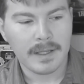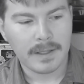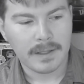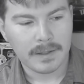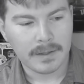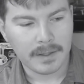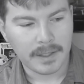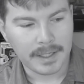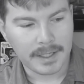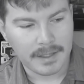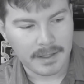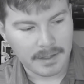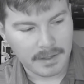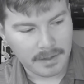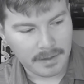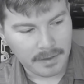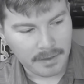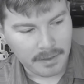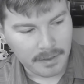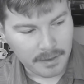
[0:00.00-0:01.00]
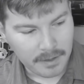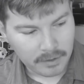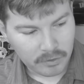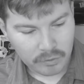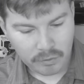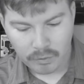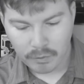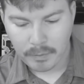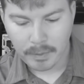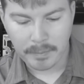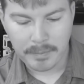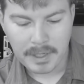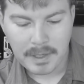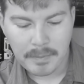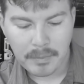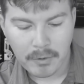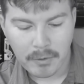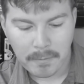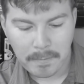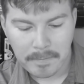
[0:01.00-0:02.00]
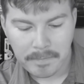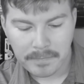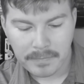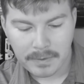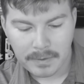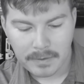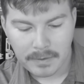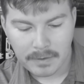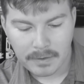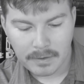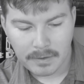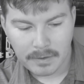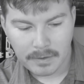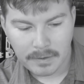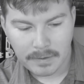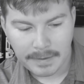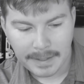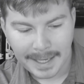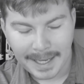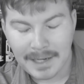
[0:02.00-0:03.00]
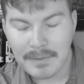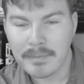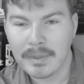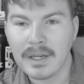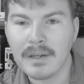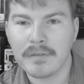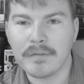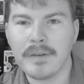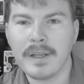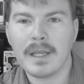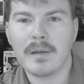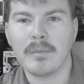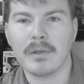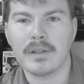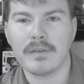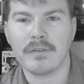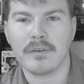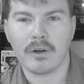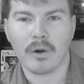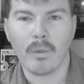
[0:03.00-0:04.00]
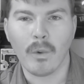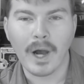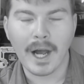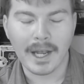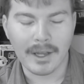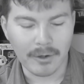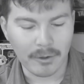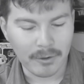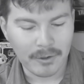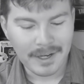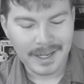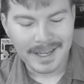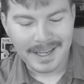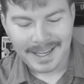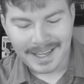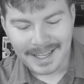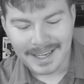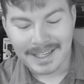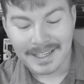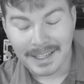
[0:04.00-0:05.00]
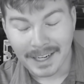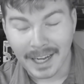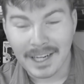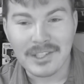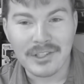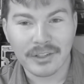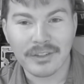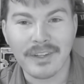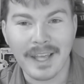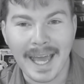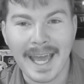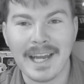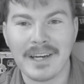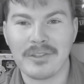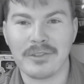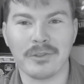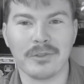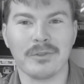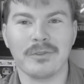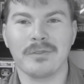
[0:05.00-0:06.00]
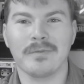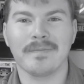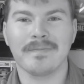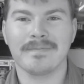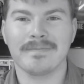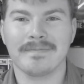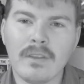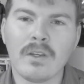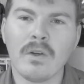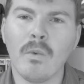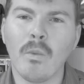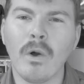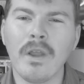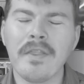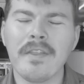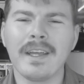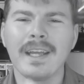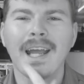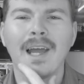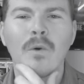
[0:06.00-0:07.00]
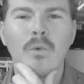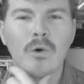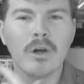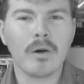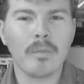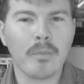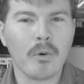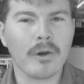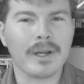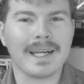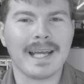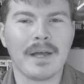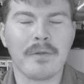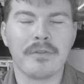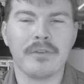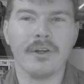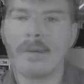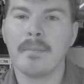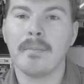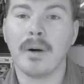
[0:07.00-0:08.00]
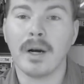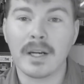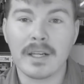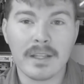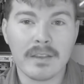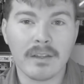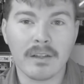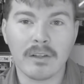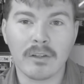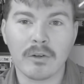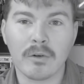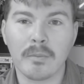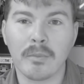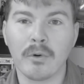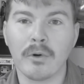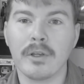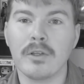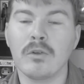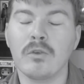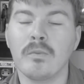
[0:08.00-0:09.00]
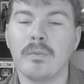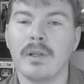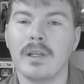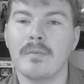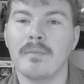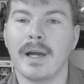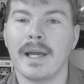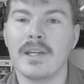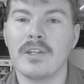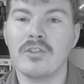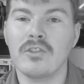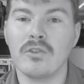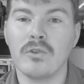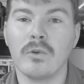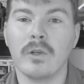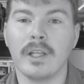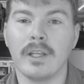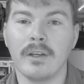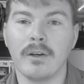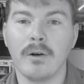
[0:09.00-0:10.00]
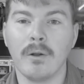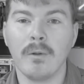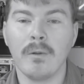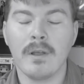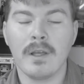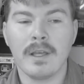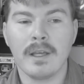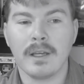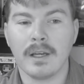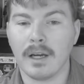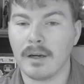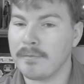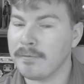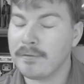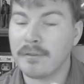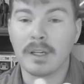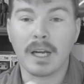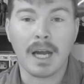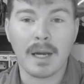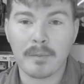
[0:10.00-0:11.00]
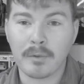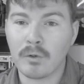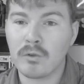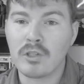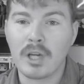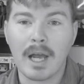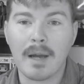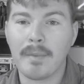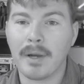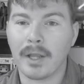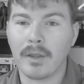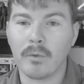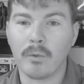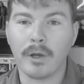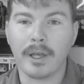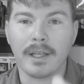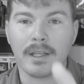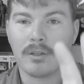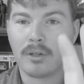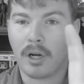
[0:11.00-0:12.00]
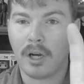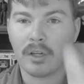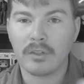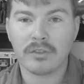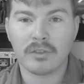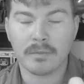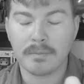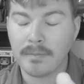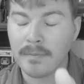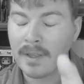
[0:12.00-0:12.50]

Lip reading: like this group of people had been a family for a while and not just actors. One thing I will point out though, Buddy, the little boy who's played by Jude Hill, phenomenal job by the way, awesome.